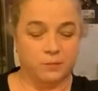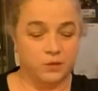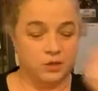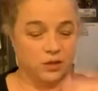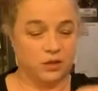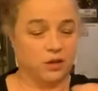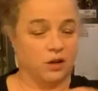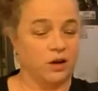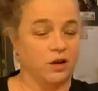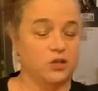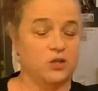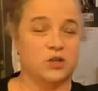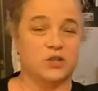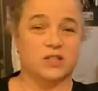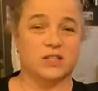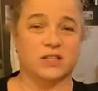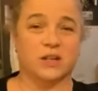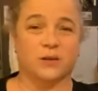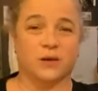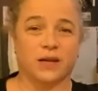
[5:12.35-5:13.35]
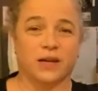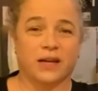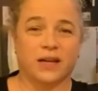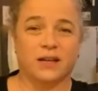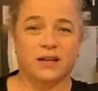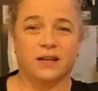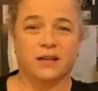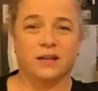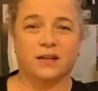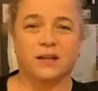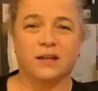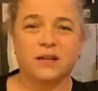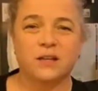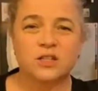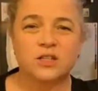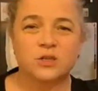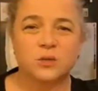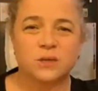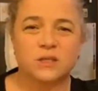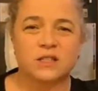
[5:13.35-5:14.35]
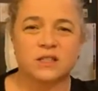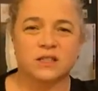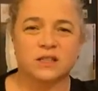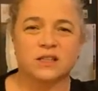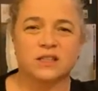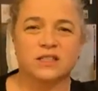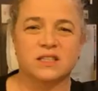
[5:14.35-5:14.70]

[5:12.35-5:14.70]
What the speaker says: So the cartridge is going in. twisting